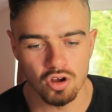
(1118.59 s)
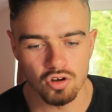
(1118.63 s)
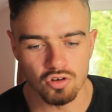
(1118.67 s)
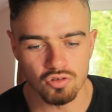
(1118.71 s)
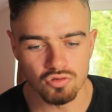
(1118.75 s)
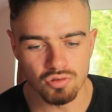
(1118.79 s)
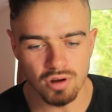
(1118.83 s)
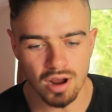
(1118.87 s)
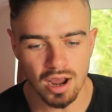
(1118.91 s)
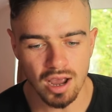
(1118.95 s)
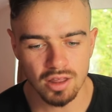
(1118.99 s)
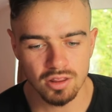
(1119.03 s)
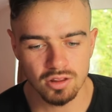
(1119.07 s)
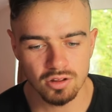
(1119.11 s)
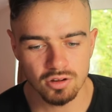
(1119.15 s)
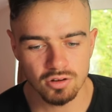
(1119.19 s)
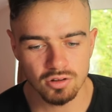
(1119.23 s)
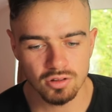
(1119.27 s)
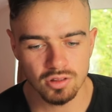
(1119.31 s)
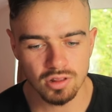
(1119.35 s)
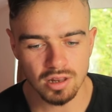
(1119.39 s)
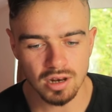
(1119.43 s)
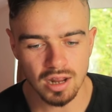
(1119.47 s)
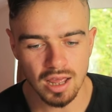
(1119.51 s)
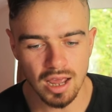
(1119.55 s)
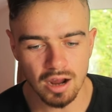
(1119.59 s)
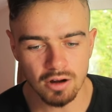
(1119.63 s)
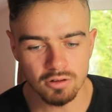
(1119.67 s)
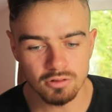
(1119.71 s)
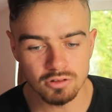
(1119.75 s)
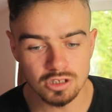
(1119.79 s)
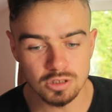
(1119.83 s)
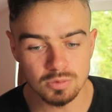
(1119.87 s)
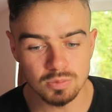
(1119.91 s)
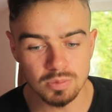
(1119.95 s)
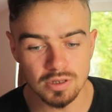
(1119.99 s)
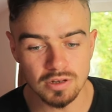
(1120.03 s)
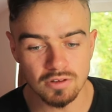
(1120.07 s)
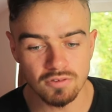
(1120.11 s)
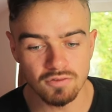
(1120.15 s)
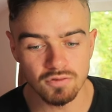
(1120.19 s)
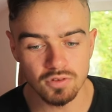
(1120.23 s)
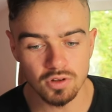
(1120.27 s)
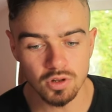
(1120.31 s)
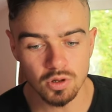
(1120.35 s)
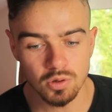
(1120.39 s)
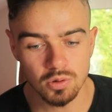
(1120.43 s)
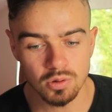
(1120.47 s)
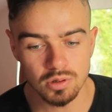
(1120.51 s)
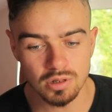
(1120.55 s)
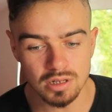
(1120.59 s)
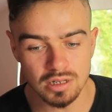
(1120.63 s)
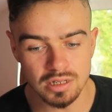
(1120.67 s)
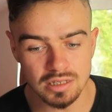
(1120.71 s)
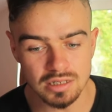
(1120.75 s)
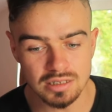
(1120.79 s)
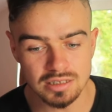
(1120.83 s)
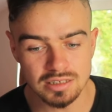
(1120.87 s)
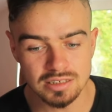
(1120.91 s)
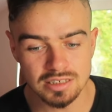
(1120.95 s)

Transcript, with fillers: rather than how to speak fluently,